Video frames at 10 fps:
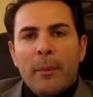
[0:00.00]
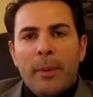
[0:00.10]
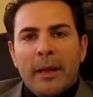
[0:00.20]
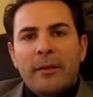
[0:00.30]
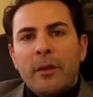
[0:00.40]

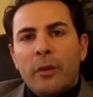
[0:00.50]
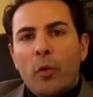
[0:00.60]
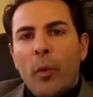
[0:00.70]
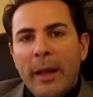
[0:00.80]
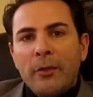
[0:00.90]
But the
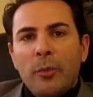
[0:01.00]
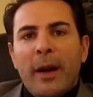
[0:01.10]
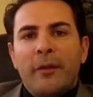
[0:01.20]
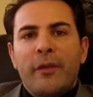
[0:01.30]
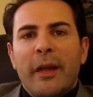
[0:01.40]
way to
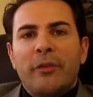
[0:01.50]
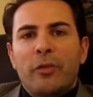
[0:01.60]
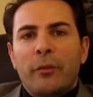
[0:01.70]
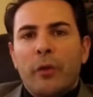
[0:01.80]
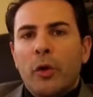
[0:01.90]
buy
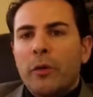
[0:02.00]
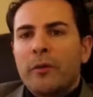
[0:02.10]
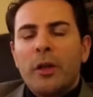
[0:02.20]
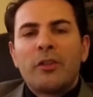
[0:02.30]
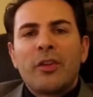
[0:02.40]
financial freedom
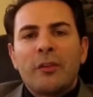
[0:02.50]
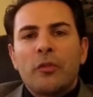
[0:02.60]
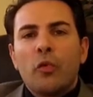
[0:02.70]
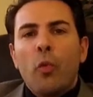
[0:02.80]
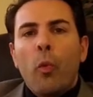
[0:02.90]
is not
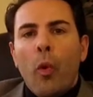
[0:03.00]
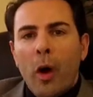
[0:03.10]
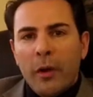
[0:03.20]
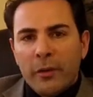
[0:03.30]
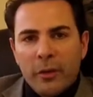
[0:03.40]
just to
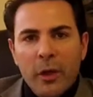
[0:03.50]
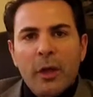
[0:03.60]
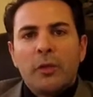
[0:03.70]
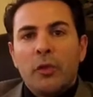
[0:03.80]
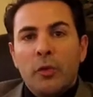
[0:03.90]
want
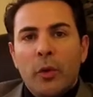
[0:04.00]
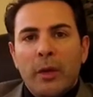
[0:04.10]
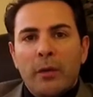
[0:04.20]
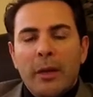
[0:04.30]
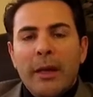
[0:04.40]
to do
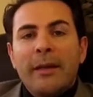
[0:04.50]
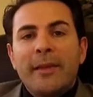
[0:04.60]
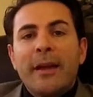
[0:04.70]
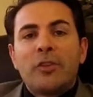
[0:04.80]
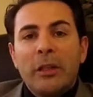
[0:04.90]
it, it's
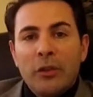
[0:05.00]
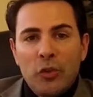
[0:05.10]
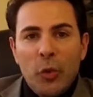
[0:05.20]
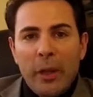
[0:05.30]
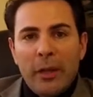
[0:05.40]
actually
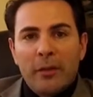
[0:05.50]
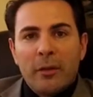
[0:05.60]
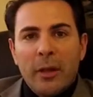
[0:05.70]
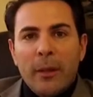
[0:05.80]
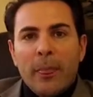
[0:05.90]
doing it.
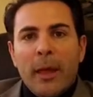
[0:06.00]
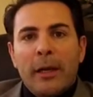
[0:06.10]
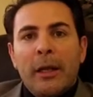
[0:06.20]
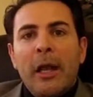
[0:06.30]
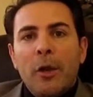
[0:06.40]

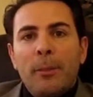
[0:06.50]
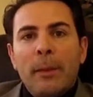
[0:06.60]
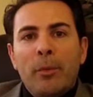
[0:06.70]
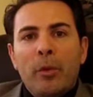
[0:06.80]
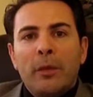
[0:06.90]
And a lot of
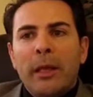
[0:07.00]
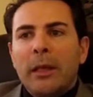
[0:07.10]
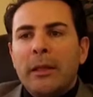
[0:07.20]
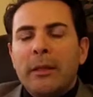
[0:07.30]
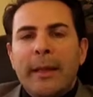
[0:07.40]
people,
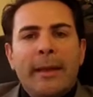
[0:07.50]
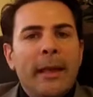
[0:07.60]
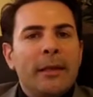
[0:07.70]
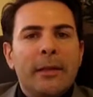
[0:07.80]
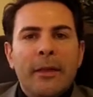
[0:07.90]
they're
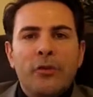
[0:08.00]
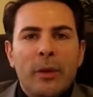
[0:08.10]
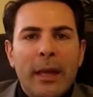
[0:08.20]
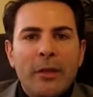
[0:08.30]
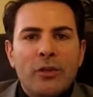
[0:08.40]
getting the
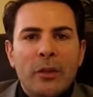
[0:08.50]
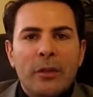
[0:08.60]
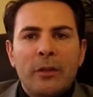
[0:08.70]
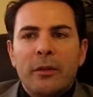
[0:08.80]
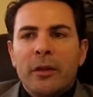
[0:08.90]

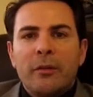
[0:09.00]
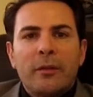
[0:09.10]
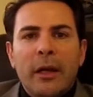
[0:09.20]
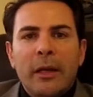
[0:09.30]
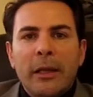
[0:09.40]
education, they're
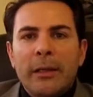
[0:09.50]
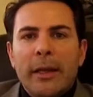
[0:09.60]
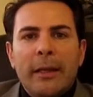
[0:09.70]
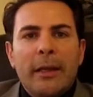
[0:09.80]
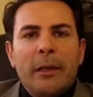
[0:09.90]
studying,
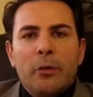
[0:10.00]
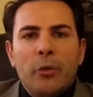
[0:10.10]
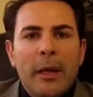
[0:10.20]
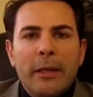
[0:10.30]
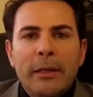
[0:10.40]
they're getting
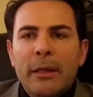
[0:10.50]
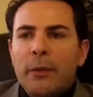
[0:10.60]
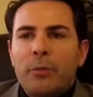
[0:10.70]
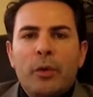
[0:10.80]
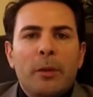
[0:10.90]
ready,
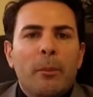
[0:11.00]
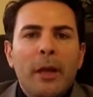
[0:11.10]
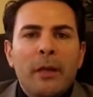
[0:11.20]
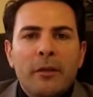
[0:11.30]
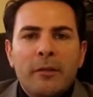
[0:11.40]
they're putting
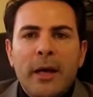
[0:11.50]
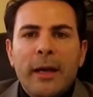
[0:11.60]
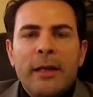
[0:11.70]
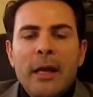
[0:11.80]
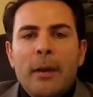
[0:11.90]
money
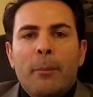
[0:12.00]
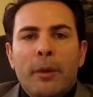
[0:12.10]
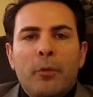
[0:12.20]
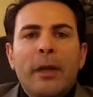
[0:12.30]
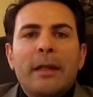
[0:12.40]
aside.
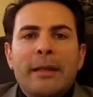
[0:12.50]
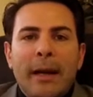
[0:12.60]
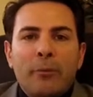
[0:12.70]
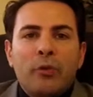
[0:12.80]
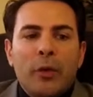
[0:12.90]
But when it
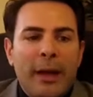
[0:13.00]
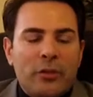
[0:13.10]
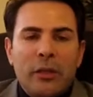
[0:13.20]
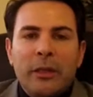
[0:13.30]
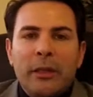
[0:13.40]
comes to
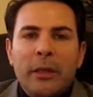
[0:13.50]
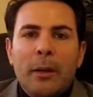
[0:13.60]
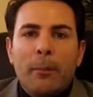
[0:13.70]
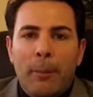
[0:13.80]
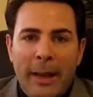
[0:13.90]
actually
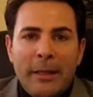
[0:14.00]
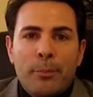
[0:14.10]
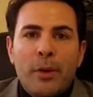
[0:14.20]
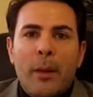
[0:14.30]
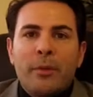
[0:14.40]
buy the
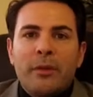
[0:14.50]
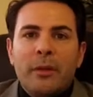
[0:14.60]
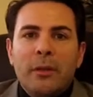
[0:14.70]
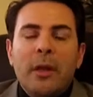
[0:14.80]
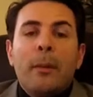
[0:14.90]

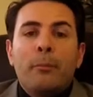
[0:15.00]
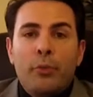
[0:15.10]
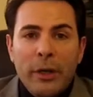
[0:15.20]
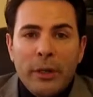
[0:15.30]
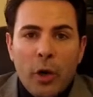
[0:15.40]
property,
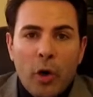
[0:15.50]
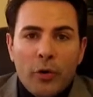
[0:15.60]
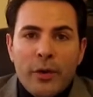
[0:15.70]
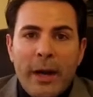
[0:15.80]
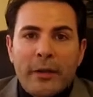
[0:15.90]
bring the
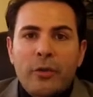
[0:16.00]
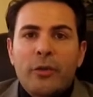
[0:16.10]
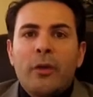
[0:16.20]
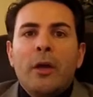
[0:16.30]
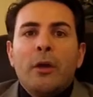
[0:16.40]

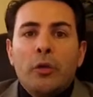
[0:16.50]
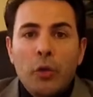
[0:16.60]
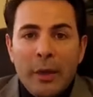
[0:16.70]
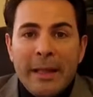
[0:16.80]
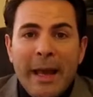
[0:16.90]
contractors,
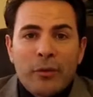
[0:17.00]
doing the